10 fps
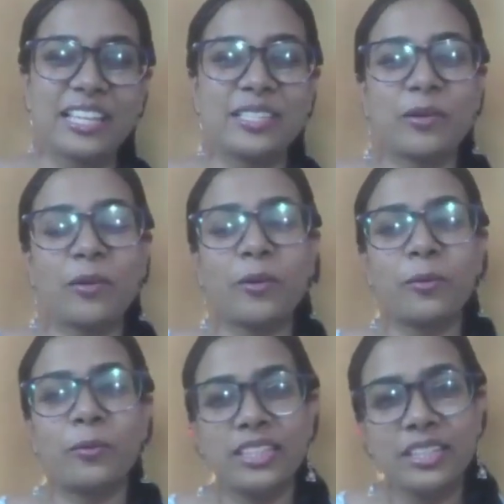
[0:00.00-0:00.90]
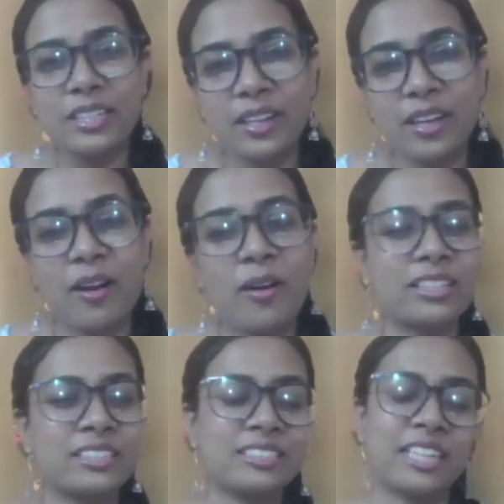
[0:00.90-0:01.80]
So, within all
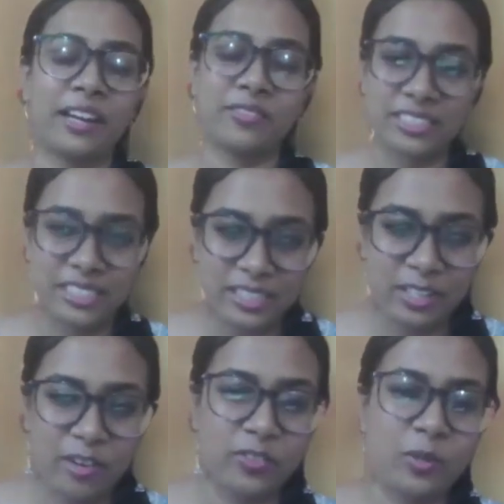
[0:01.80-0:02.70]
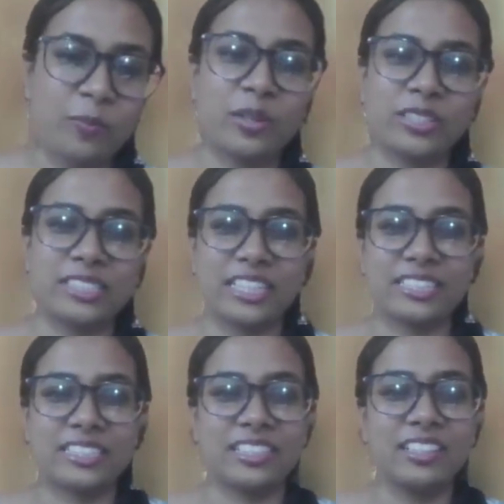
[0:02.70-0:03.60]
the diversity of your
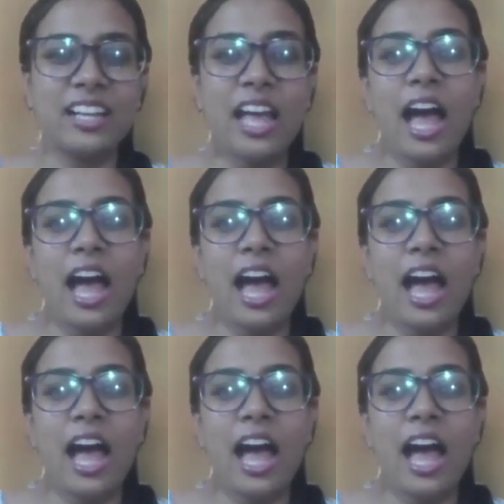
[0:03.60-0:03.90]
projects, sir,